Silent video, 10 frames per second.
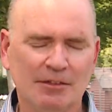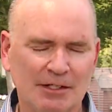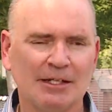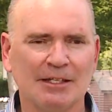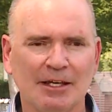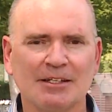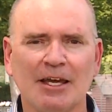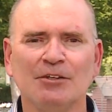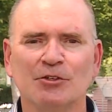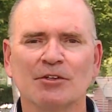
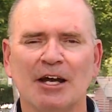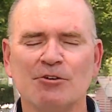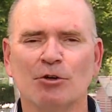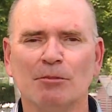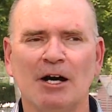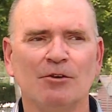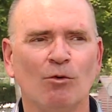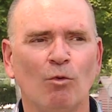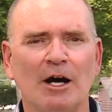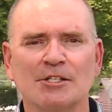again, your hydro mod
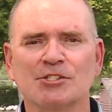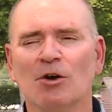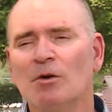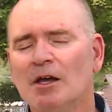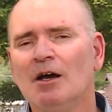watch. So